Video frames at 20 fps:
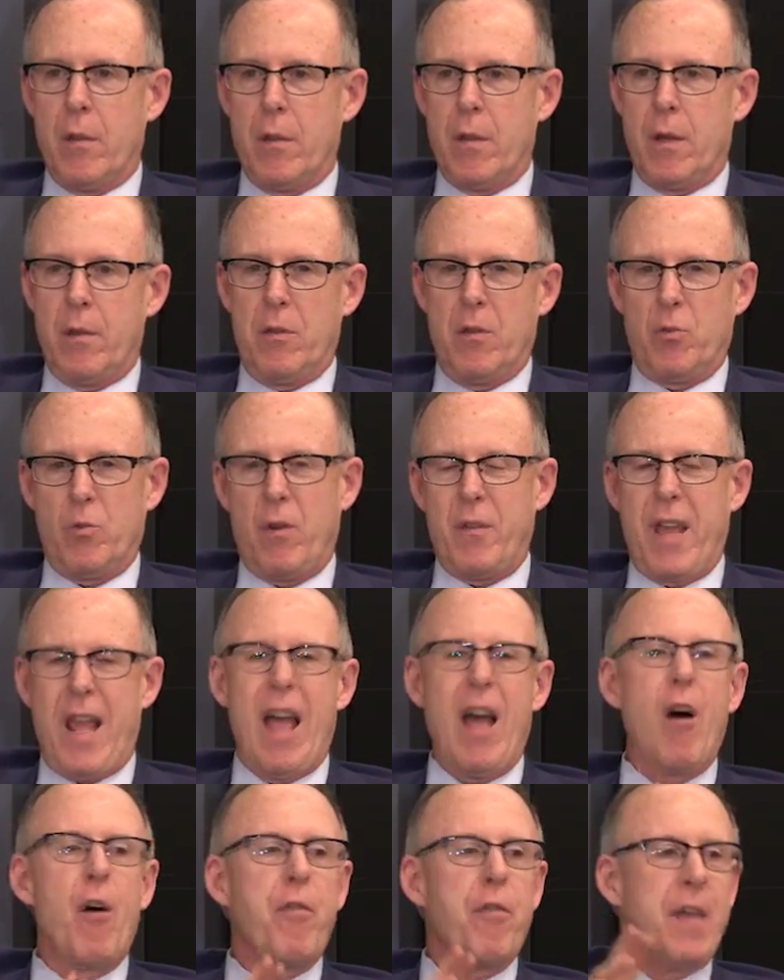the sort of
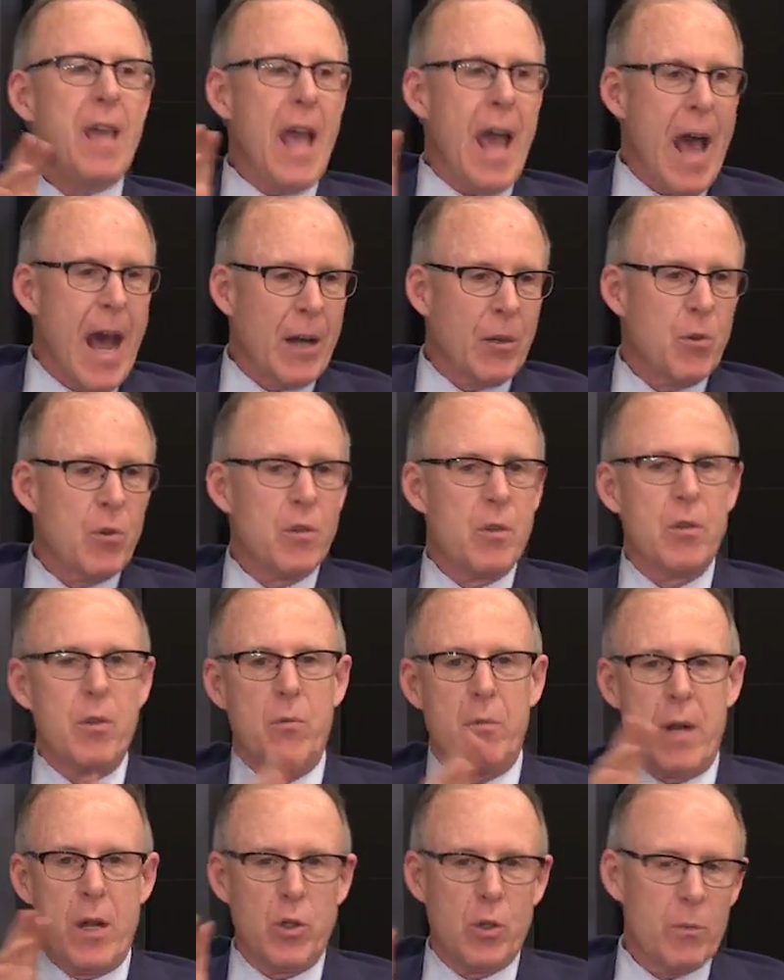the healthy actors in
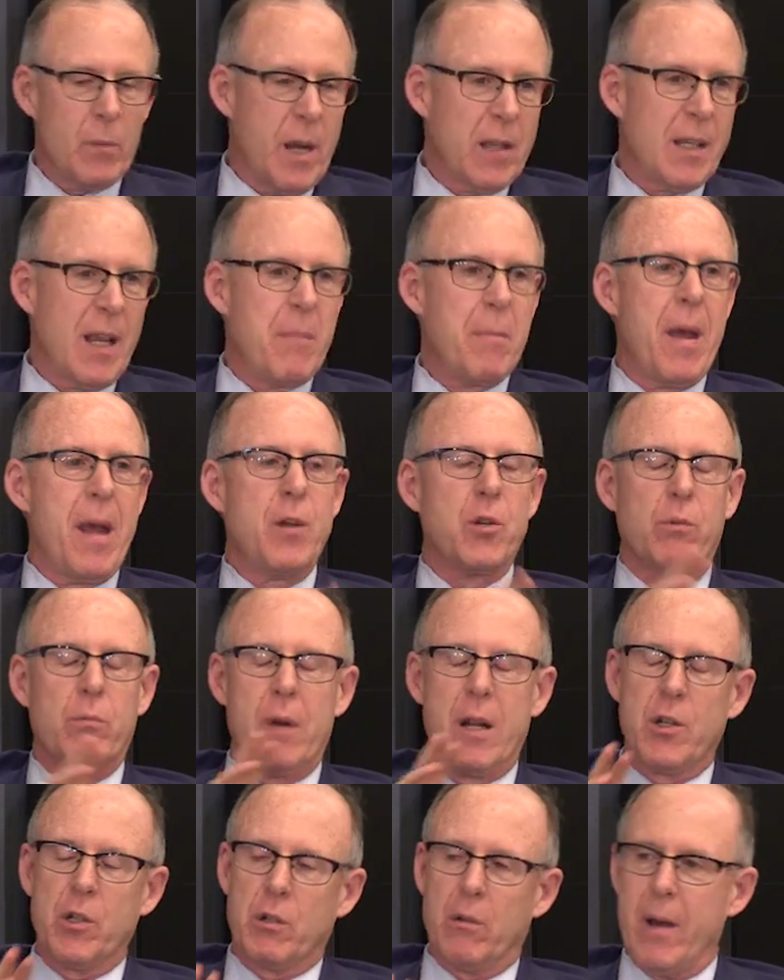the region, when I say major
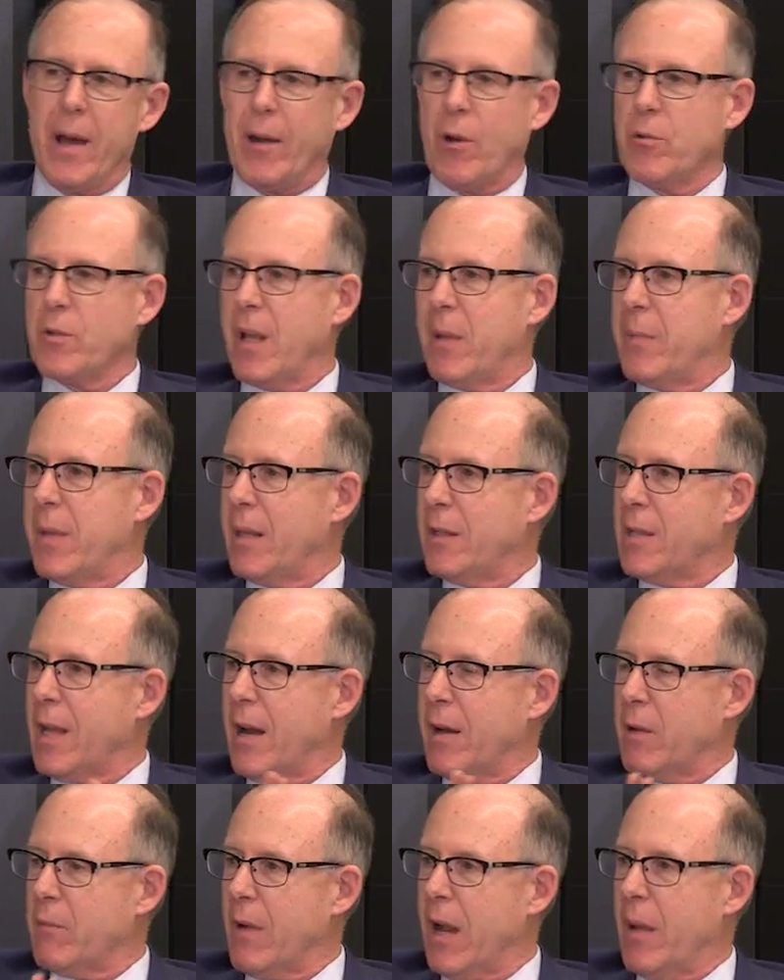regional actors, I mean
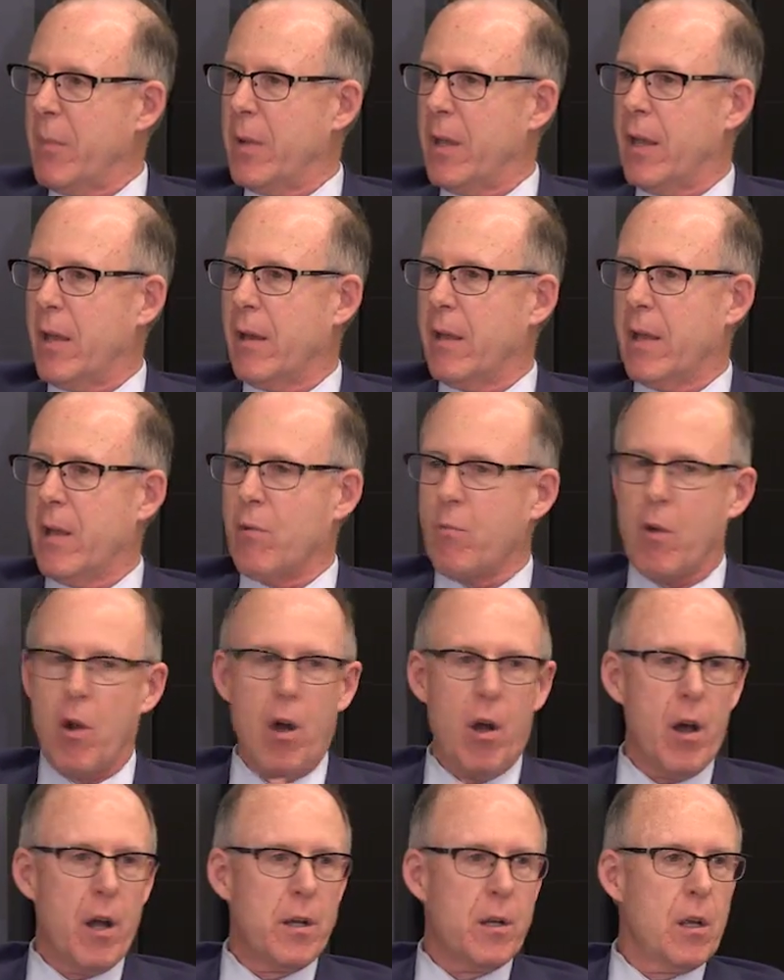Saudi Arabia,
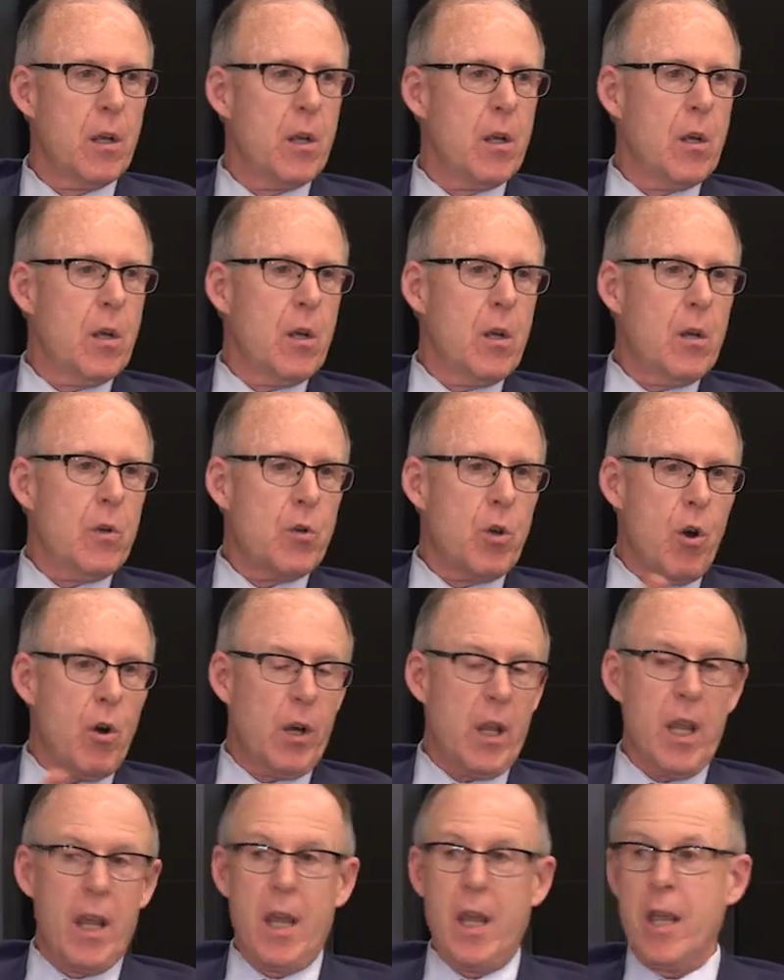Iran,
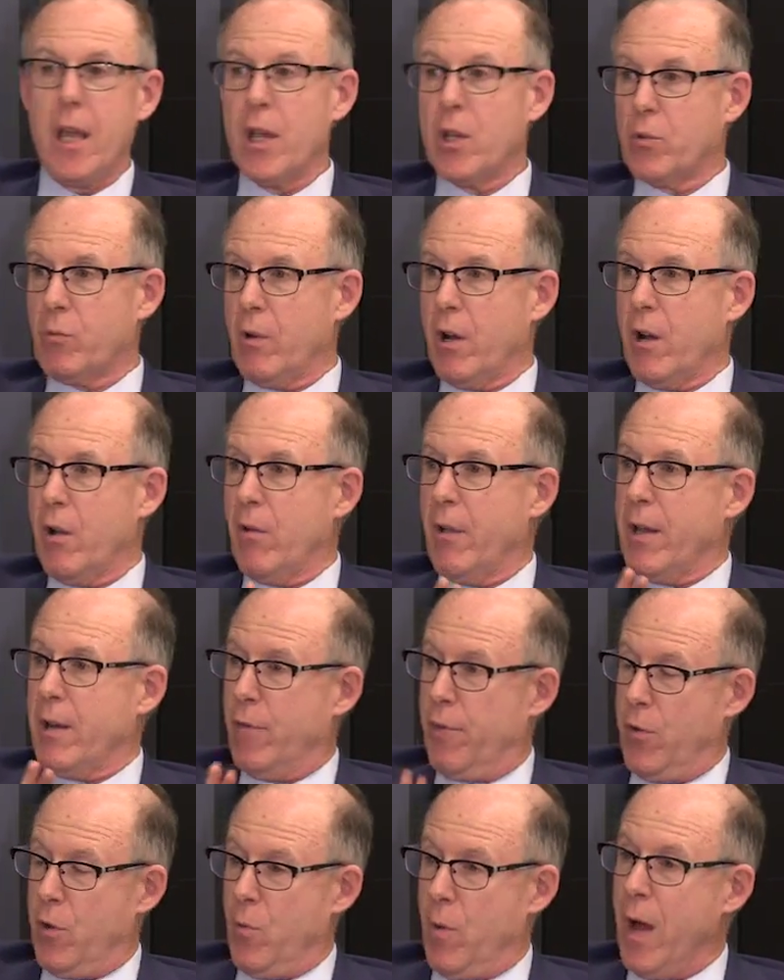Turkey, Israel,
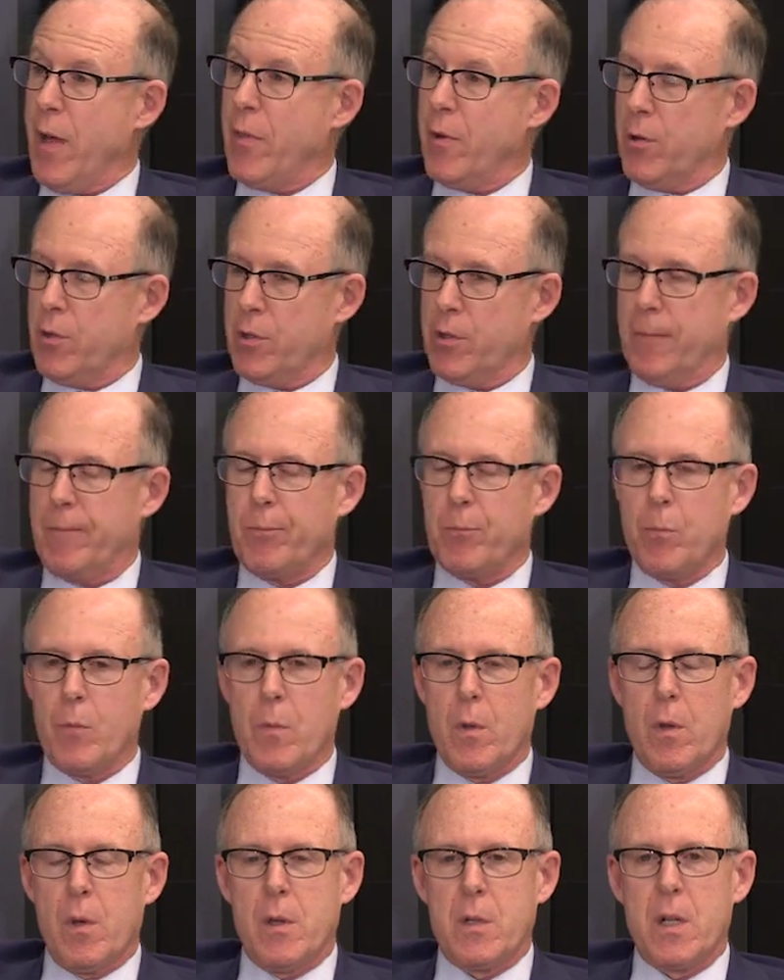and a few others,
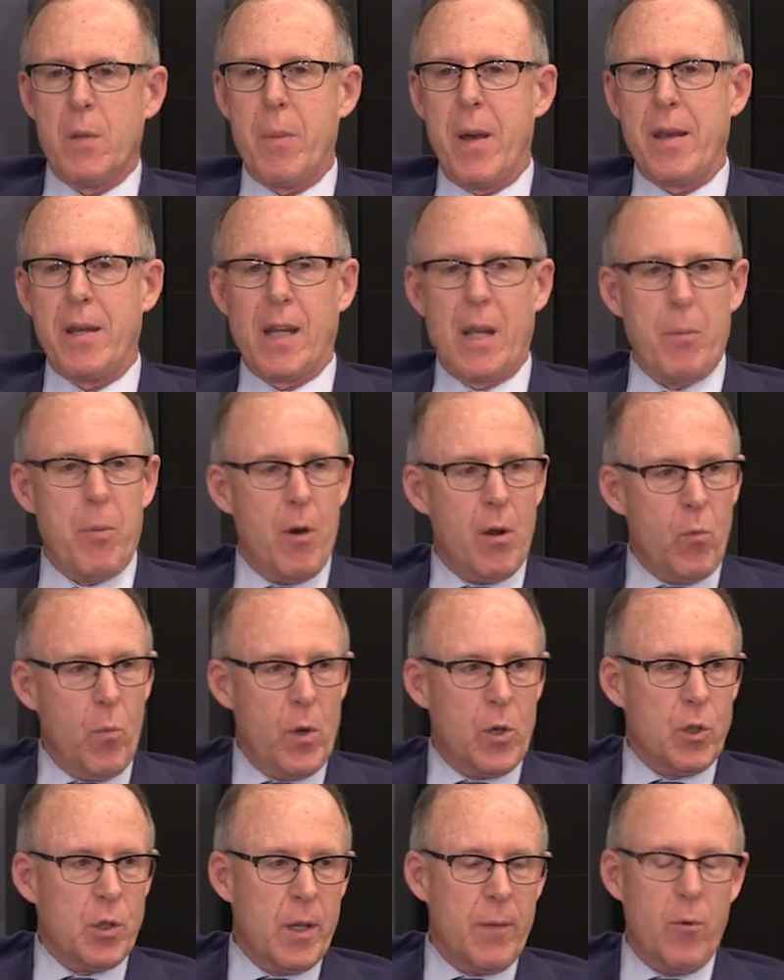depending
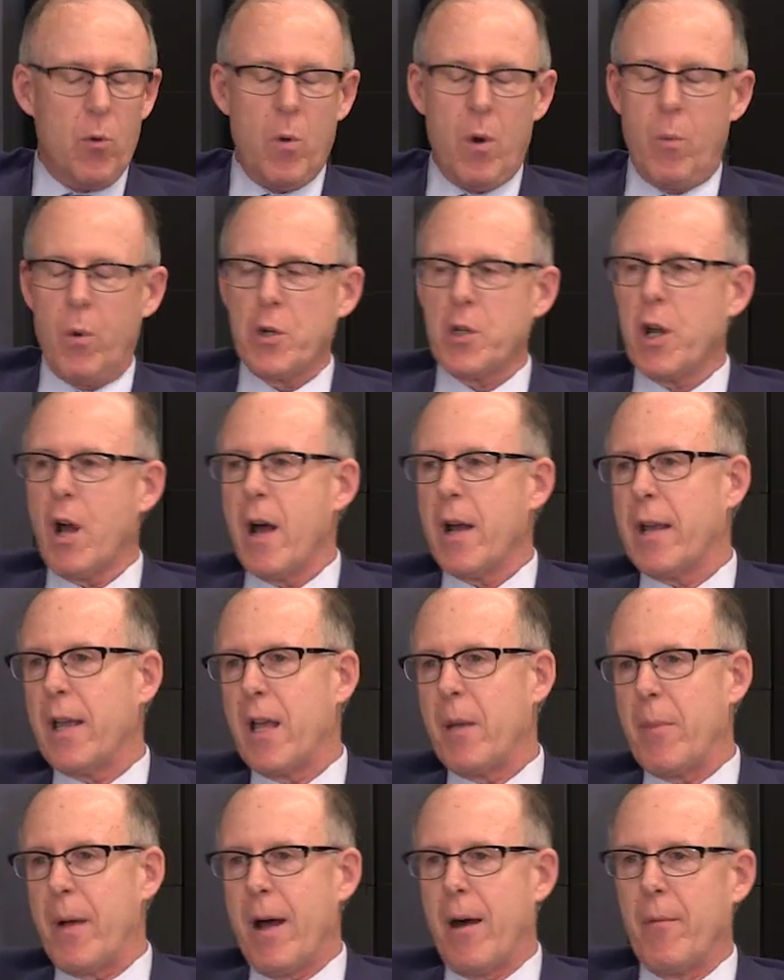upon which civil war we're
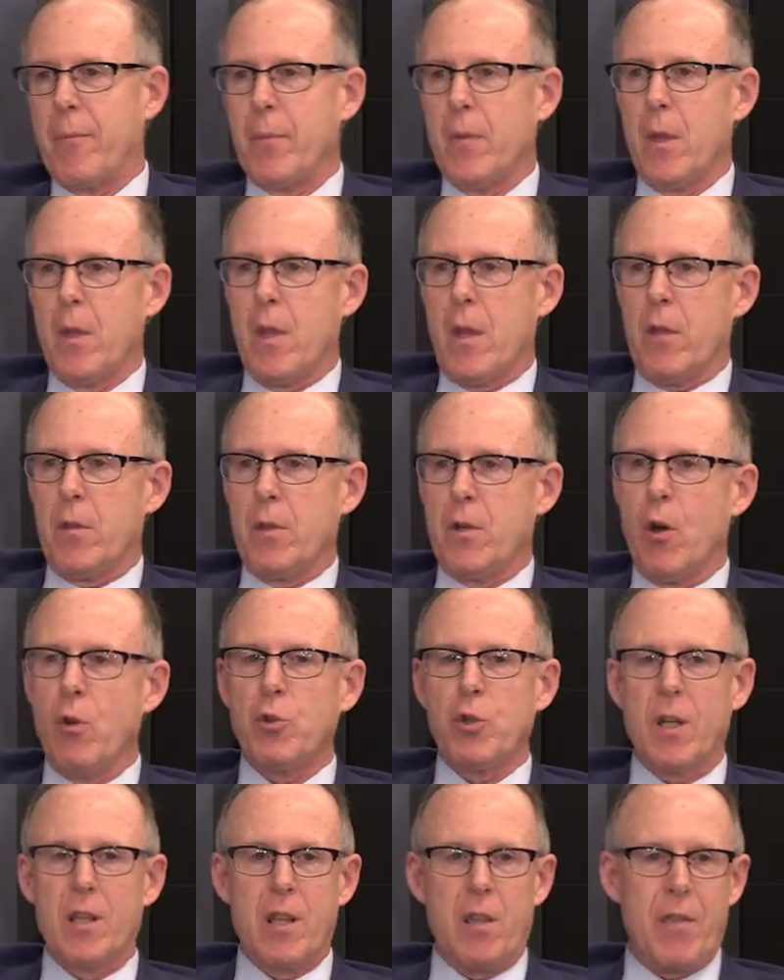talking about. The
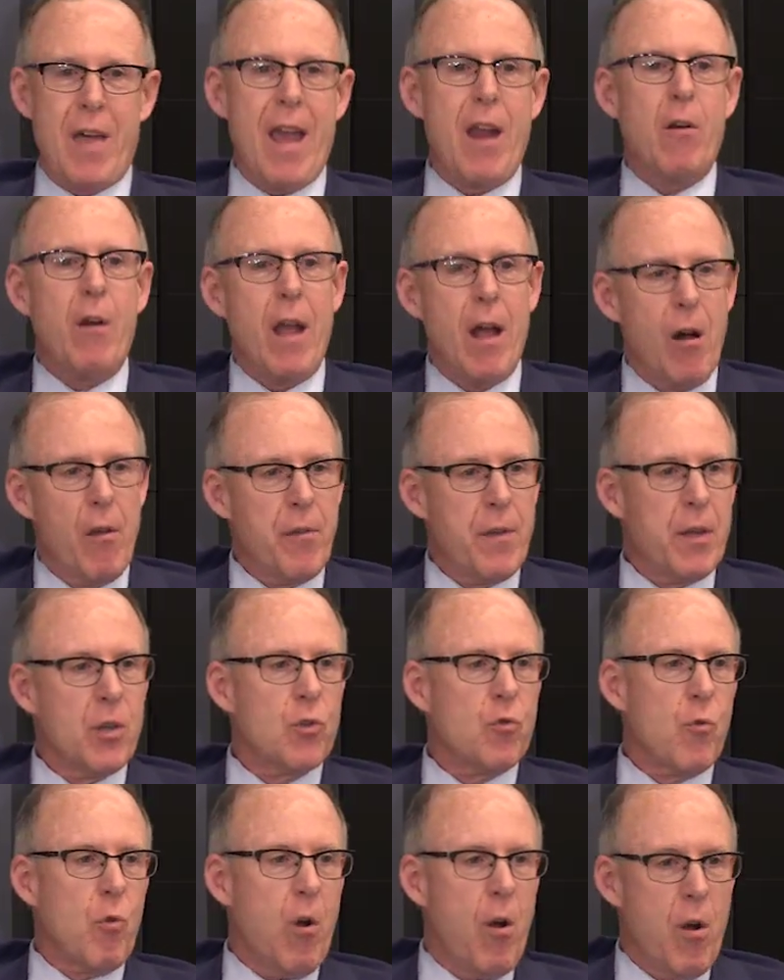notion is that they are
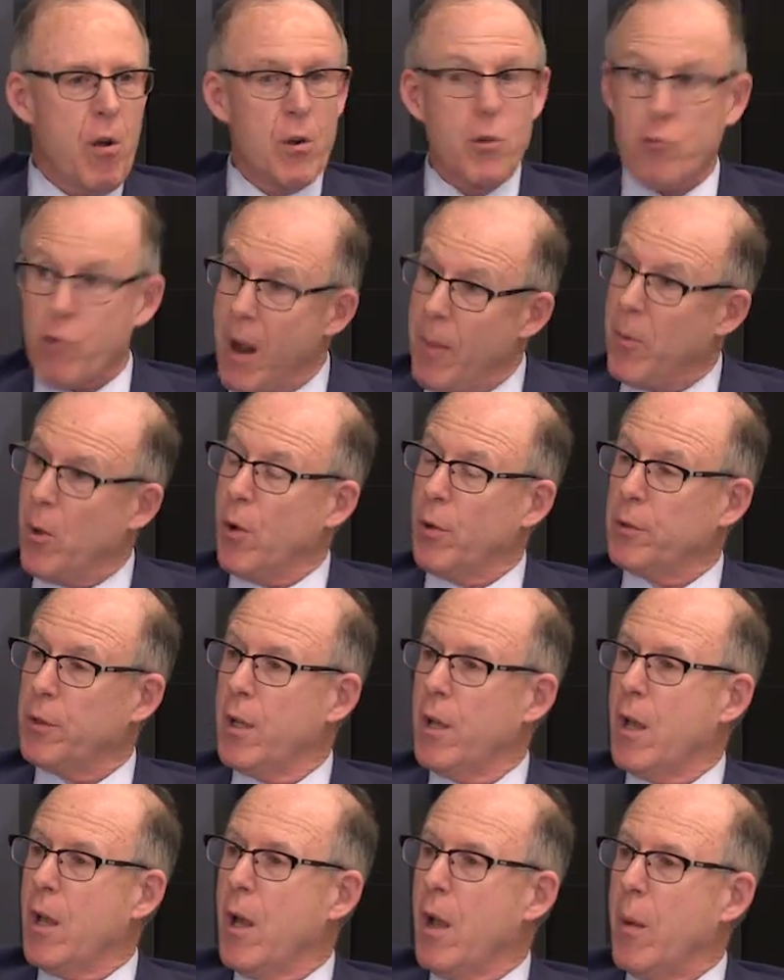healthy, strong,
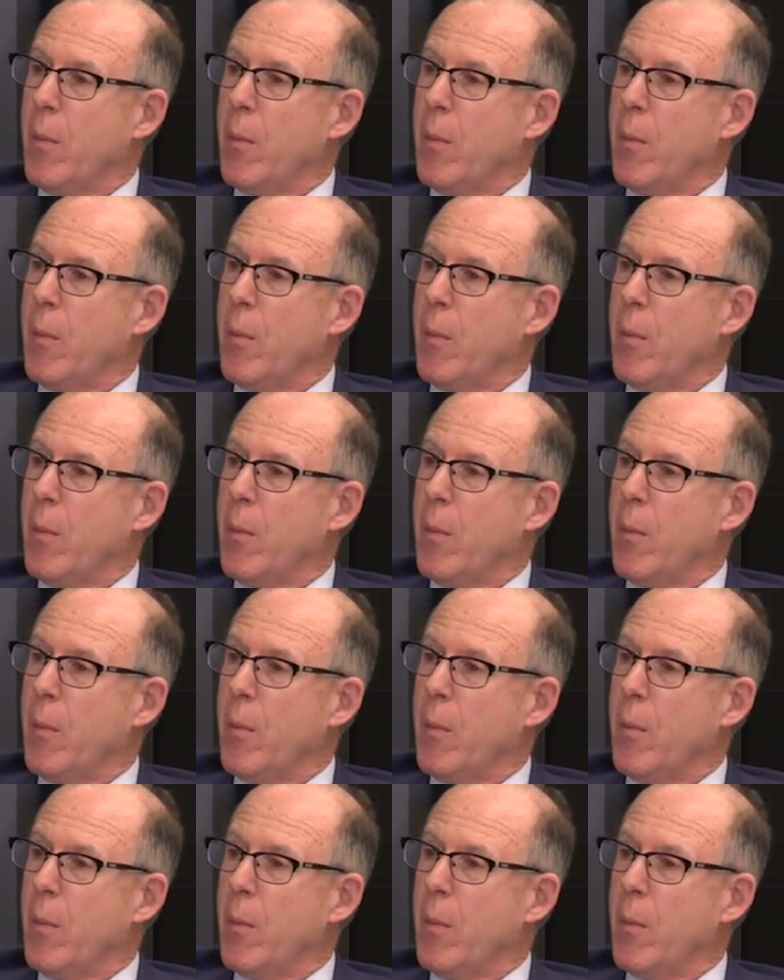troubled,